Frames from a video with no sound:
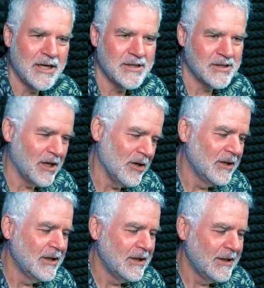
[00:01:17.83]
So,
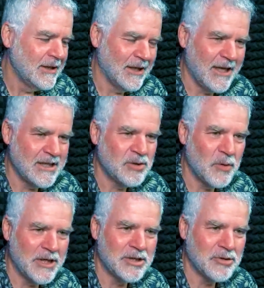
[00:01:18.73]
the last
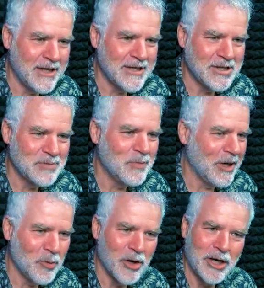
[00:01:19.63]
22 years has been
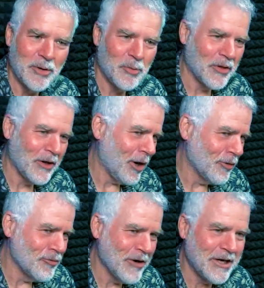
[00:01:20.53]
working with a whole
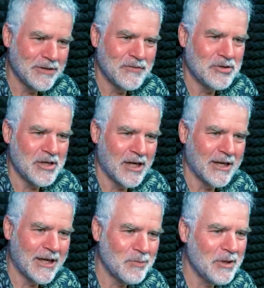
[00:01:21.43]
range of New Zealand
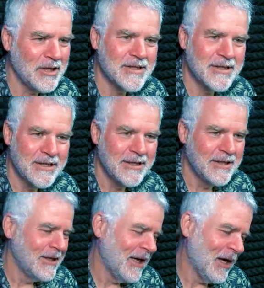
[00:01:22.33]
companies,
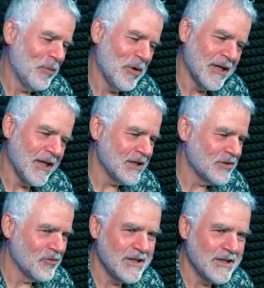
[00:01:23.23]
and whether
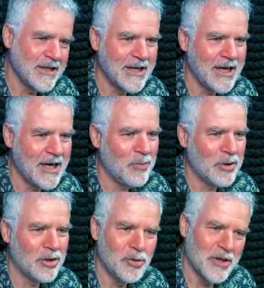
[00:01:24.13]
that's raising
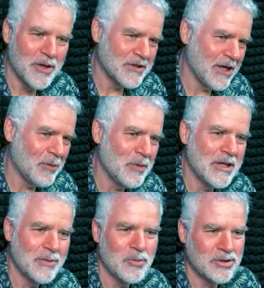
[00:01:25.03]
capital, whether it's helping
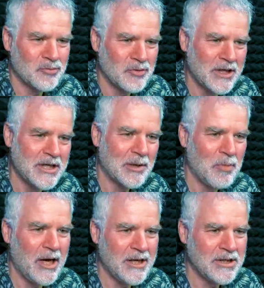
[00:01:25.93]
them with strategic
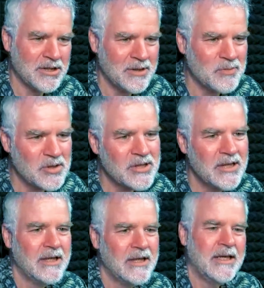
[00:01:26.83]
partnerships,
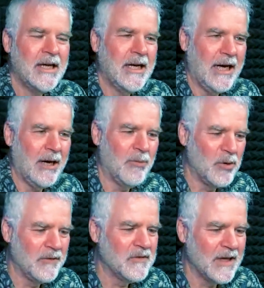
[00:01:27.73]
um,
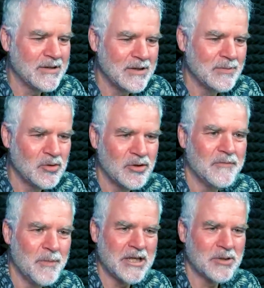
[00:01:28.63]
we've done some sort of
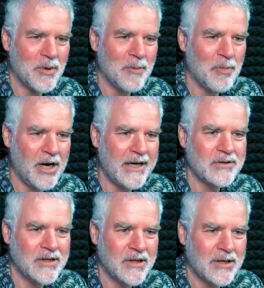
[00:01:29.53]
management
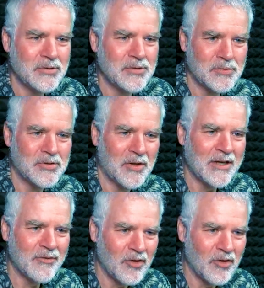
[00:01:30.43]
buyouts and those sorts of things.